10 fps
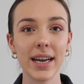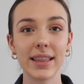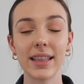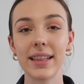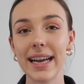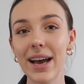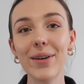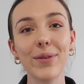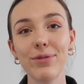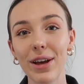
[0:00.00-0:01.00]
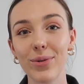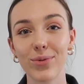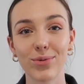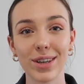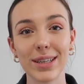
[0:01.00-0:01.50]
The layout felt
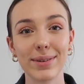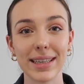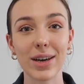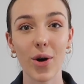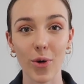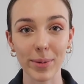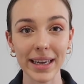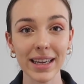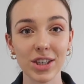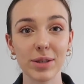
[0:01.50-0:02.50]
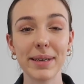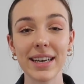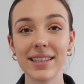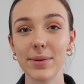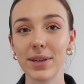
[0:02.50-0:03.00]
really, really homey just
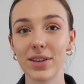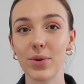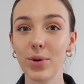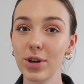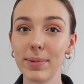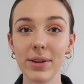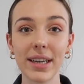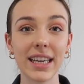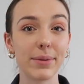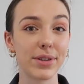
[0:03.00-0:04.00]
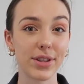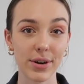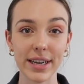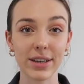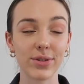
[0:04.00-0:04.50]
because it was an older building. It was
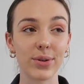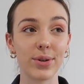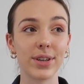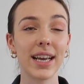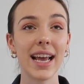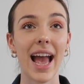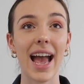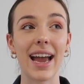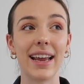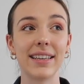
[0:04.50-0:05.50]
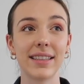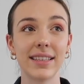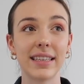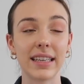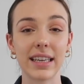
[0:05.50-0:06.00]
30 years old and the
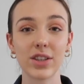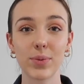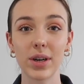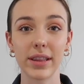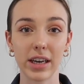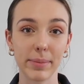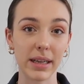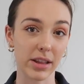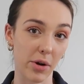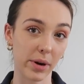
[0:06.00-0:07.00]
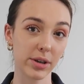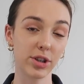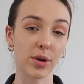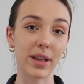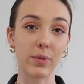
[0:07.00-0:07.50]
ceilings were a little bit lower,
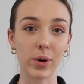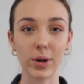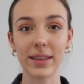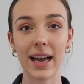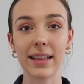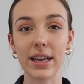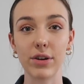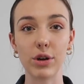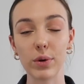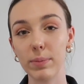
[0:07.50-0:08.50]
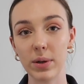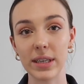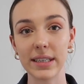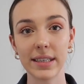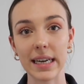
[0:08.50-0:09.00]
so they weren't that like newer
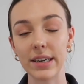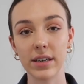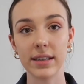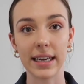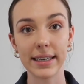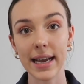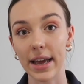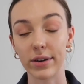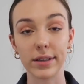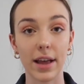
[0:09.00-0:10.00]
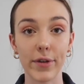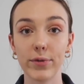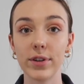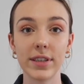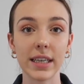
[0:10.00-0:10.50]
building standard like 10 or 11
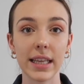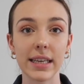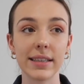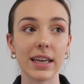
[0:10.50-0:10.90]
foot ceilings.